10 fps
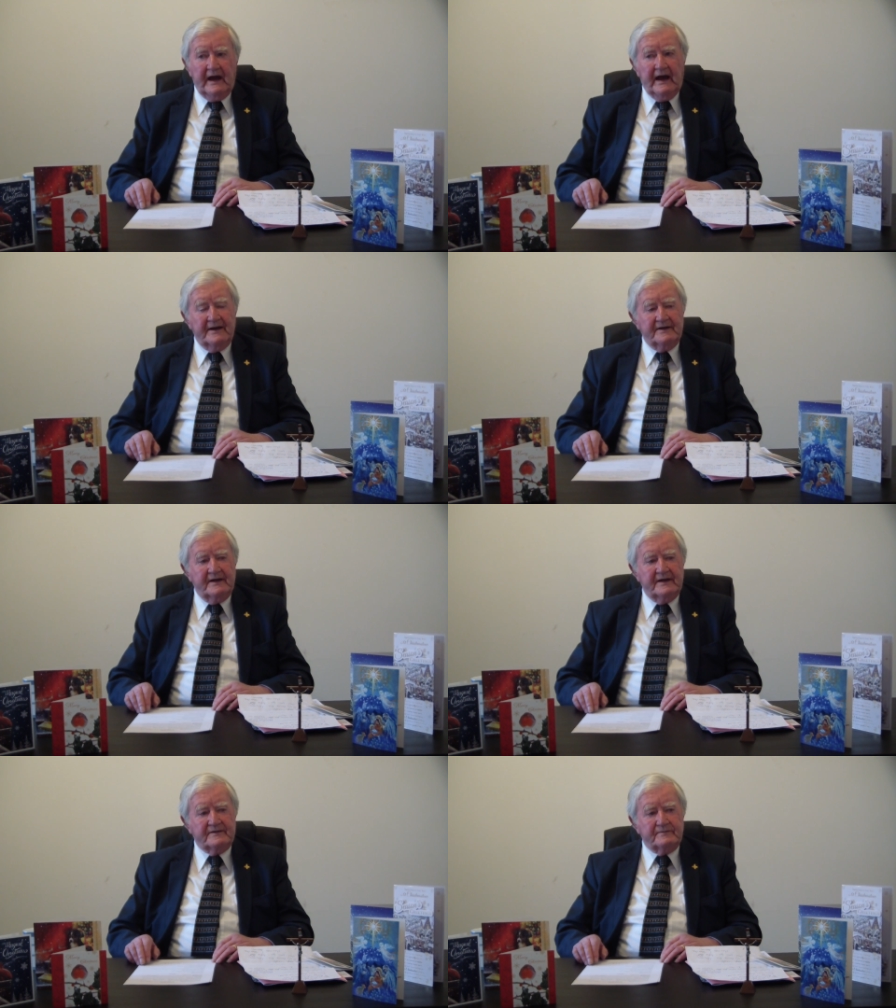and
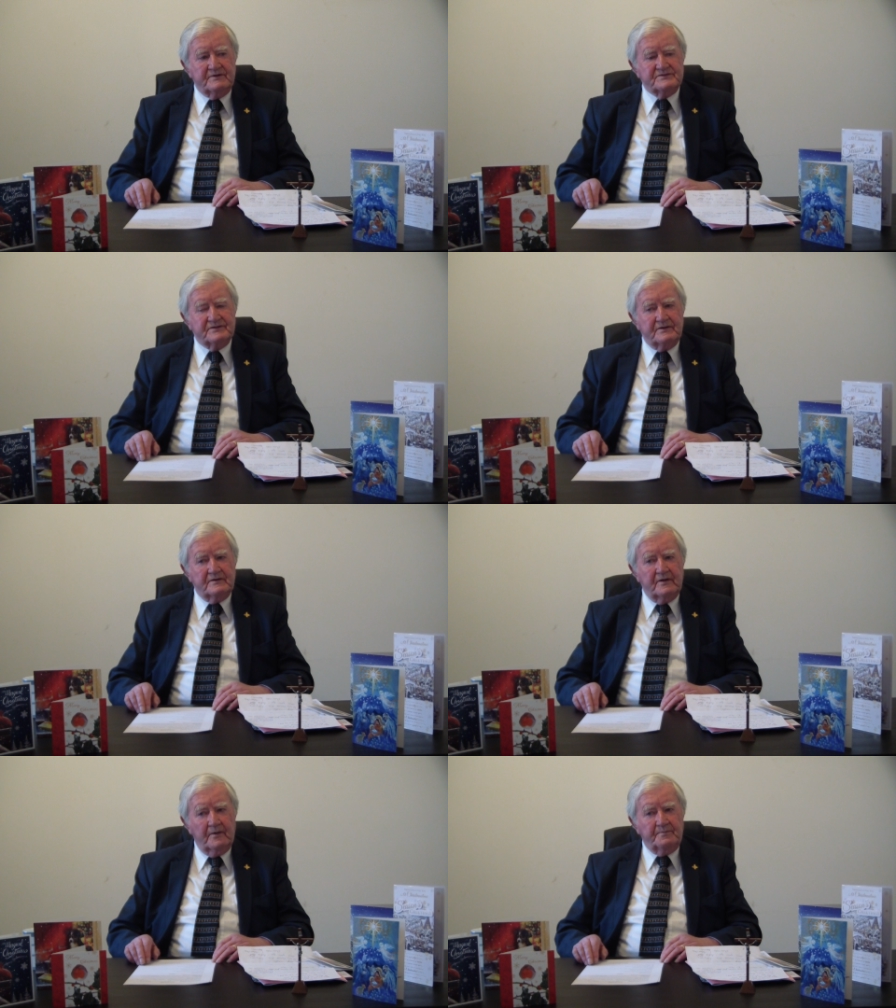it was
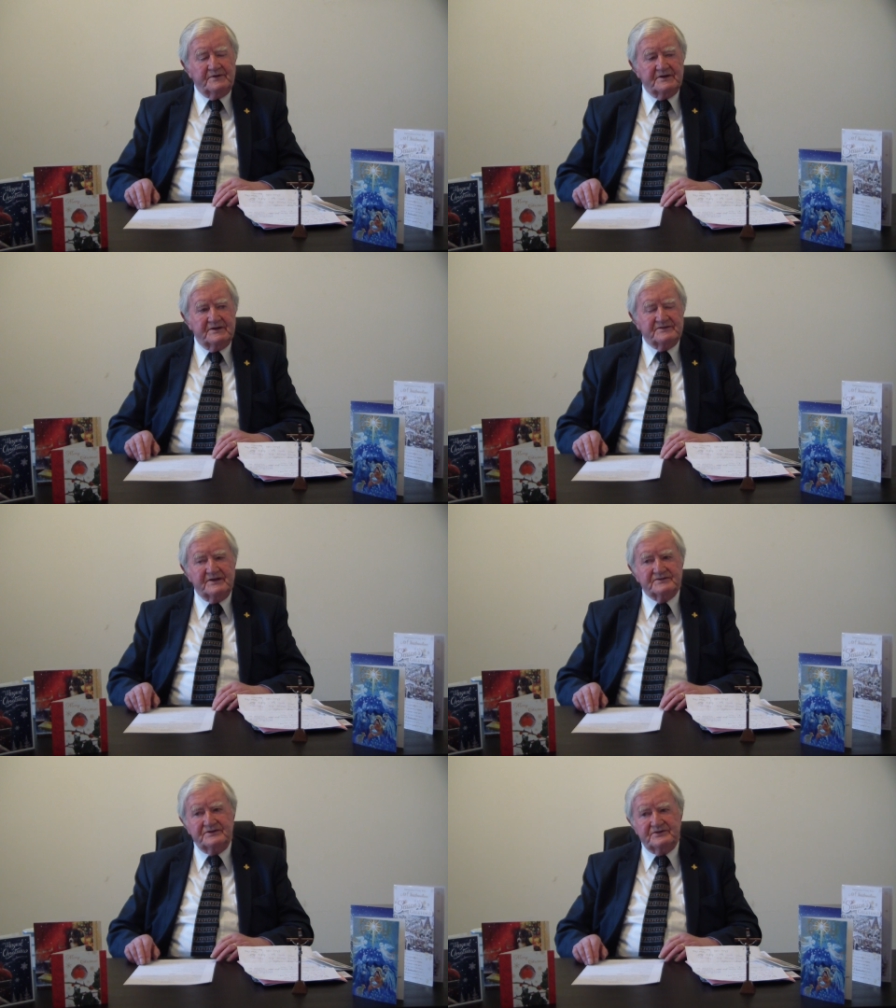up to the
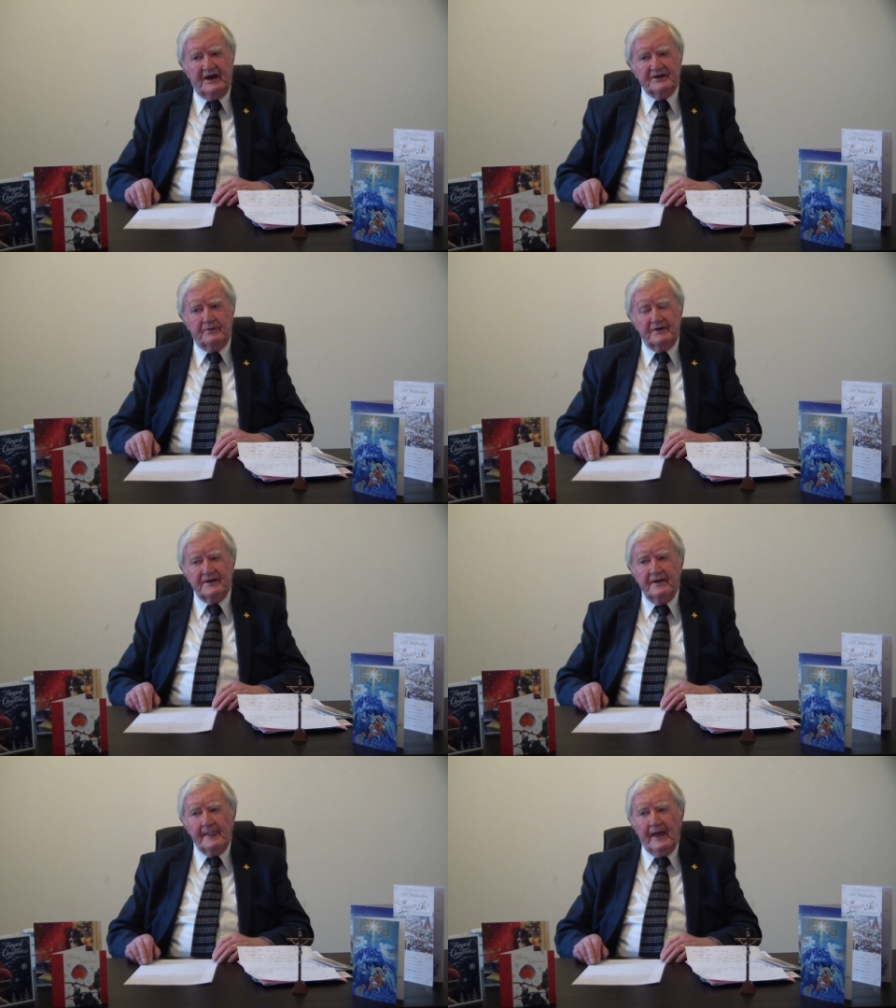6th of
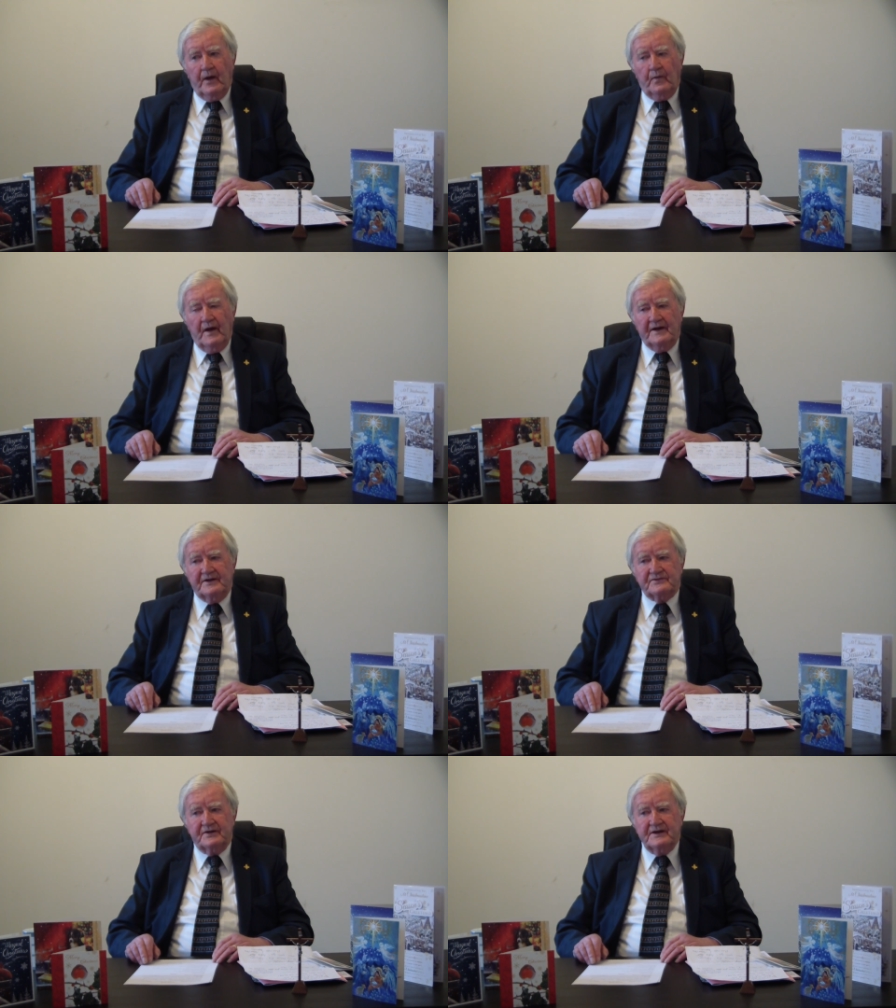January when
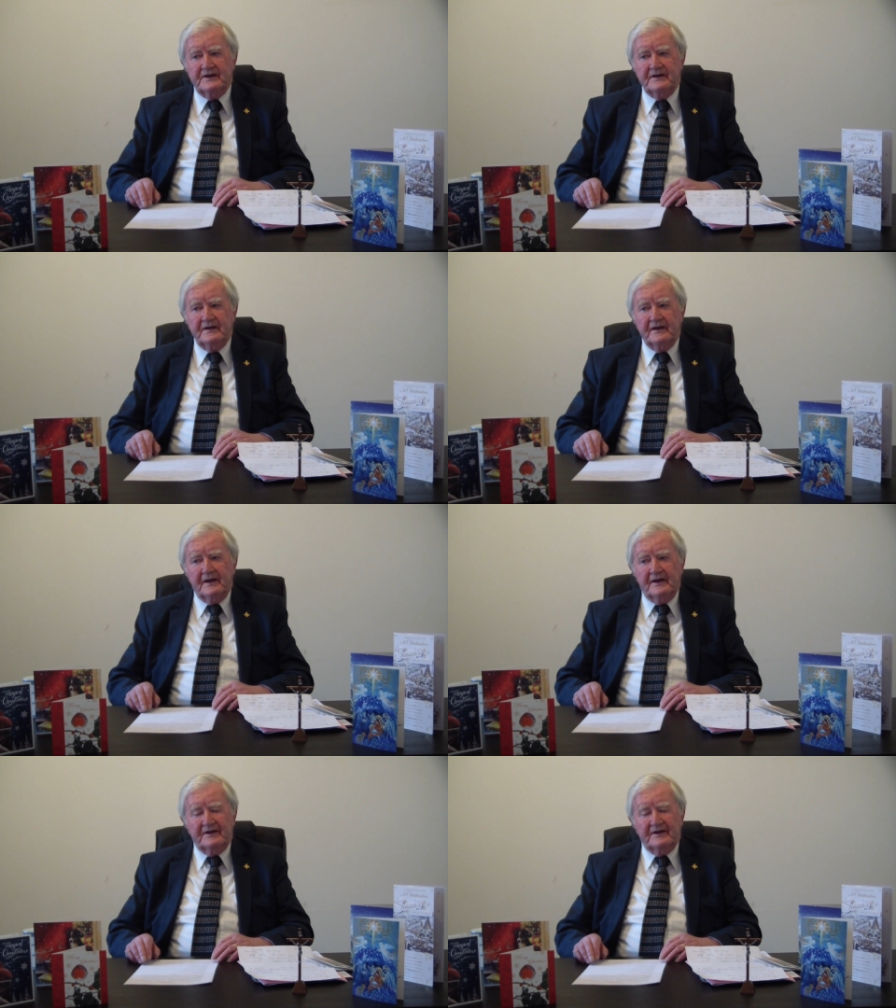the three